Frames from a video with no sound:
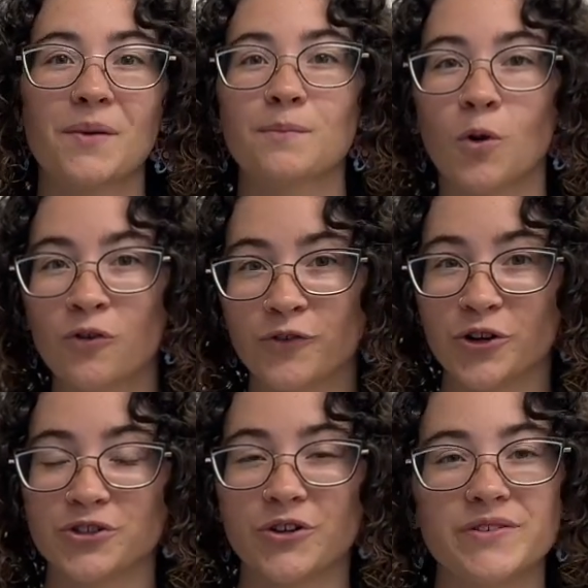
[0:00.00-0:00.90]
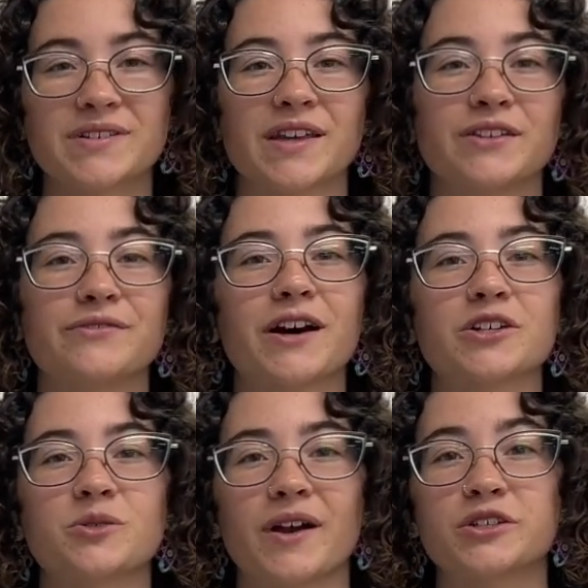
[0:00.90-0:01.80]
More photons and the
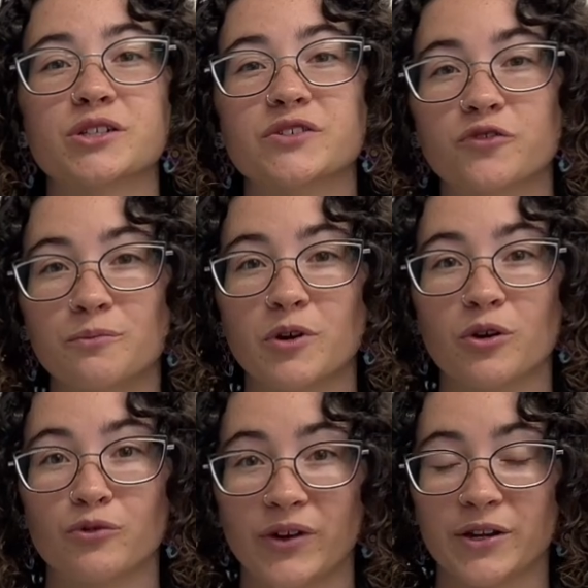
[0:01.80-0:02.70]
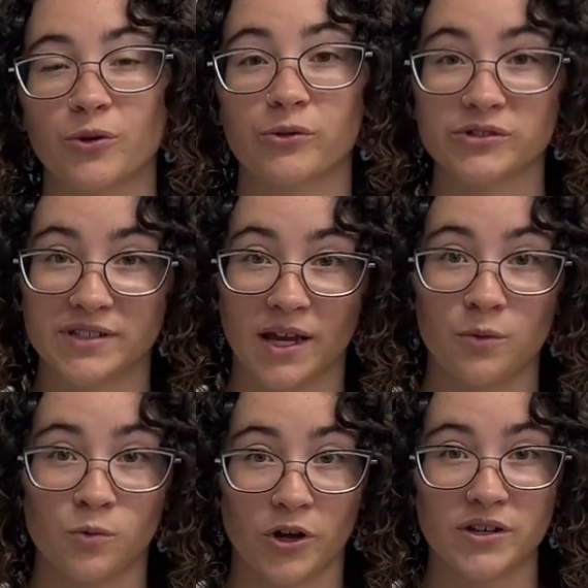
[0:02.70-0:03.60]
fluctuations from mirror recalls get
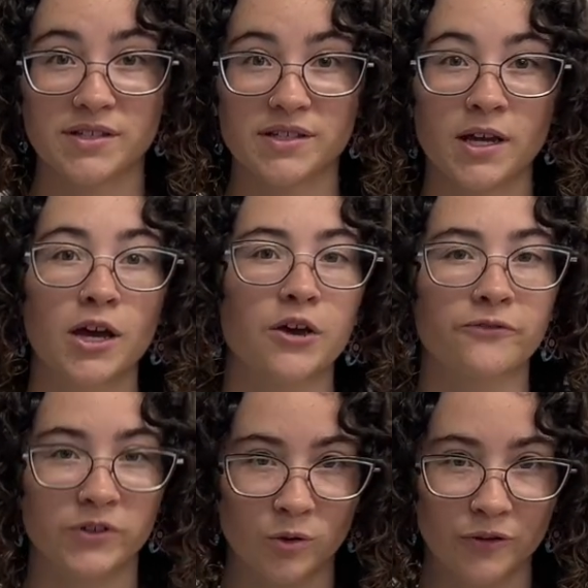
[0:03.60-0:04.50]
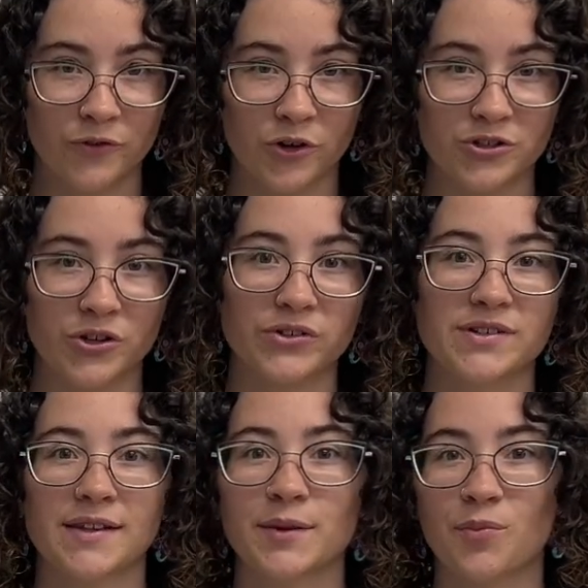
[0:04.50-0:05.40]
worse, fewer photons
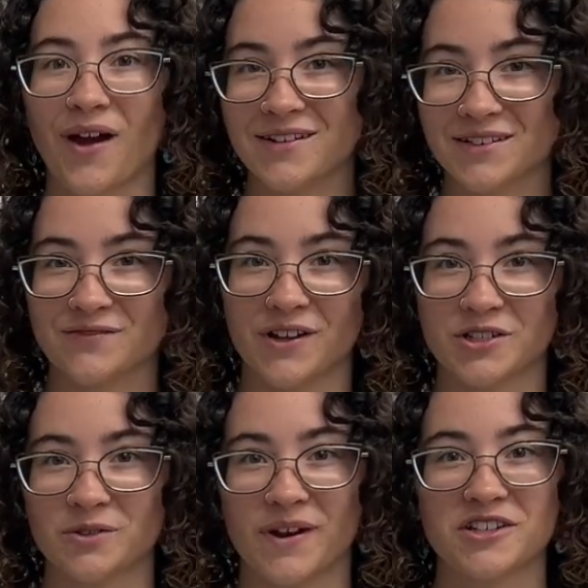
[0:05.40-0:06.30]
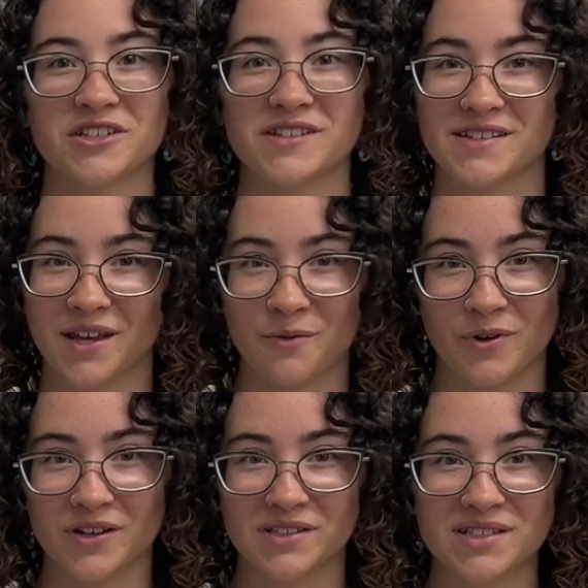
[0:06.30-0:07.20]
and the brightness fluctuations get
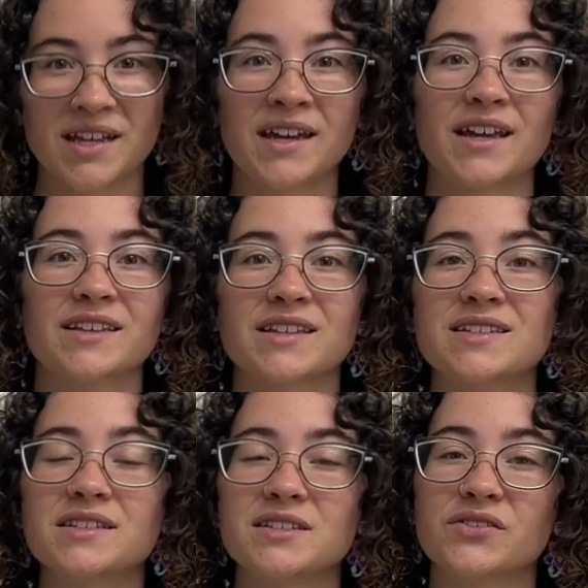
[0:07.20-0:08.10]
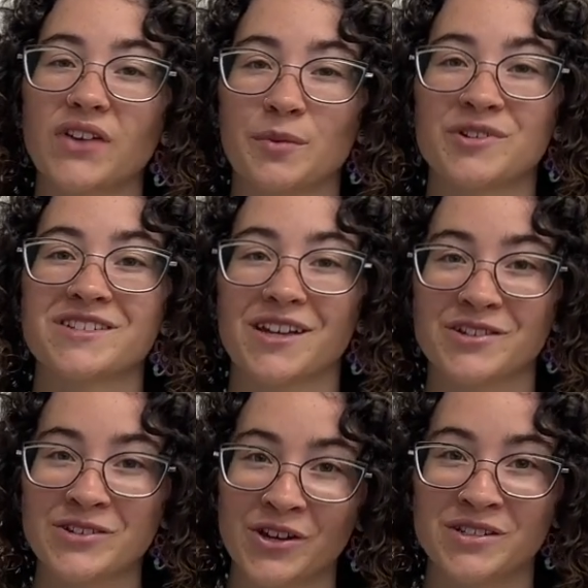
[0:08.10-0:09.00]
worse. This is the famous
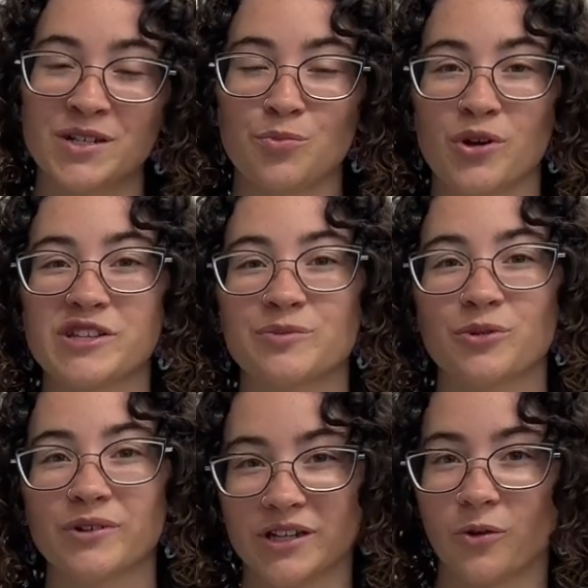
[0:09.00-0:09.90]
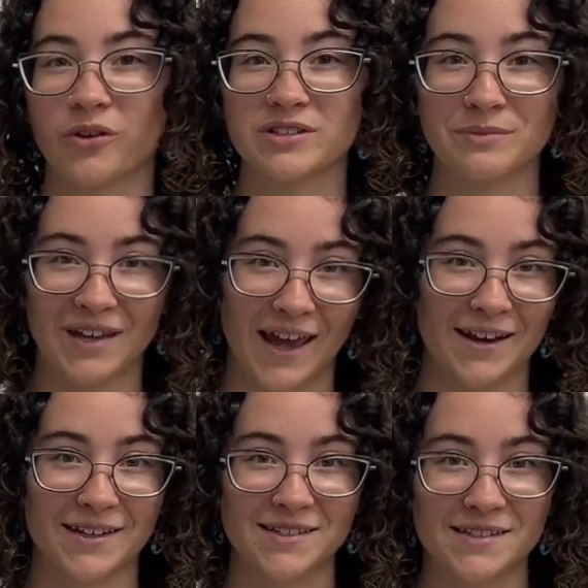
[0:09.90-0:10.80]
uncertainty principle in quantum
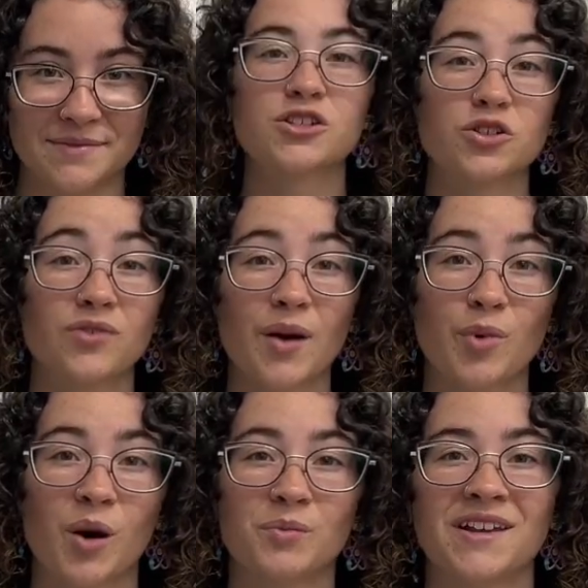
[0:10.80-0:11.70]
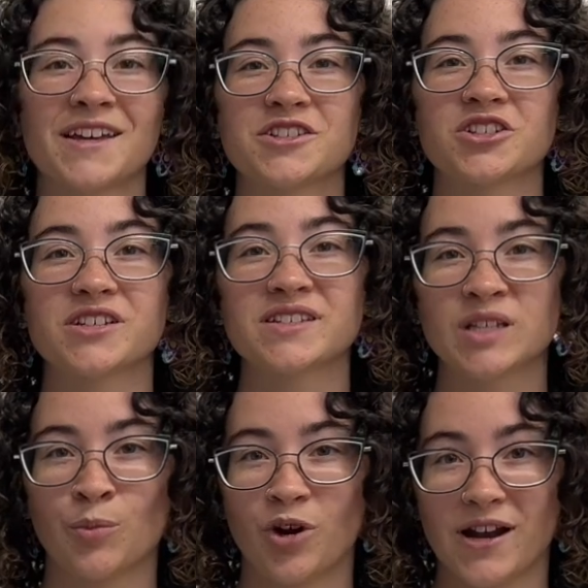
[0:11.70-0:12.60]
mechanics. To wrap up, let's just
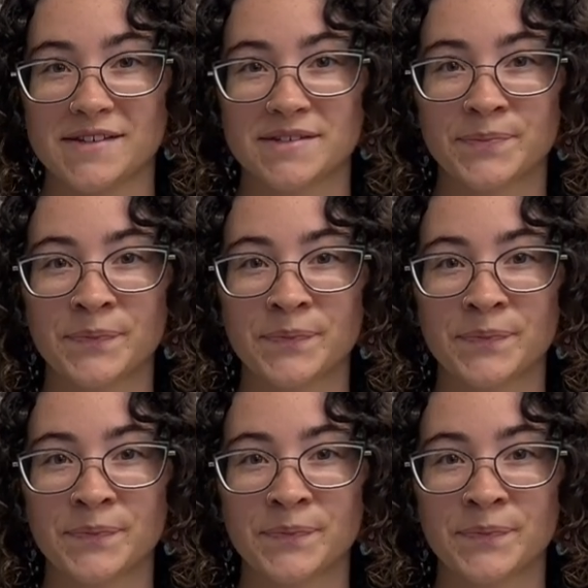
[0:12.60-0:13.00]
summarize.